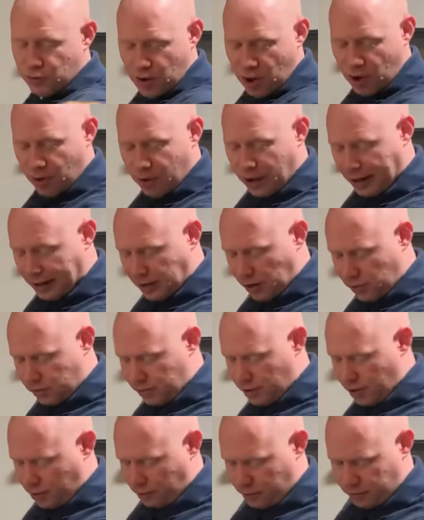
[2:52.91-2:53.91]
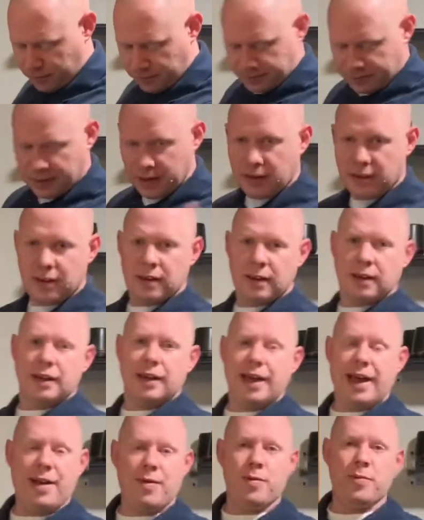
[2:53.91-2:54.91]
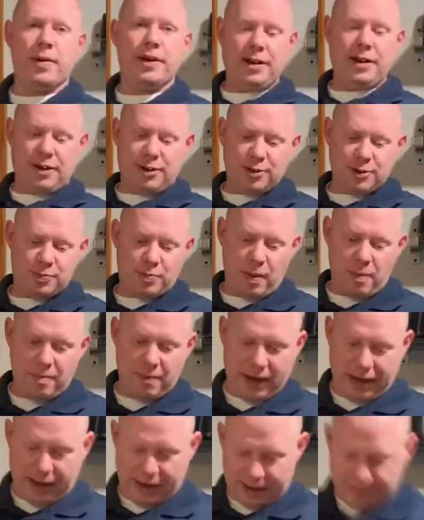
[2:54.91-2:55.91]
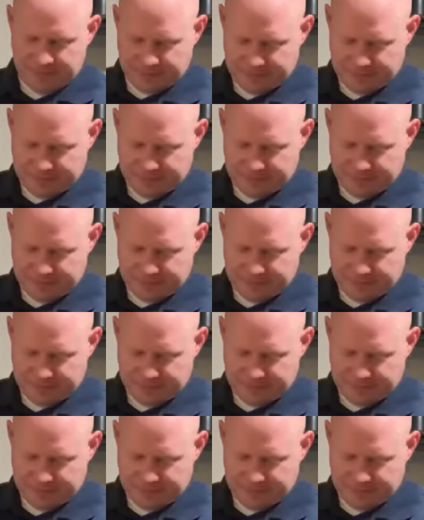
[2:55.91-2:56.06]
know I don't know. Everybody knows but me.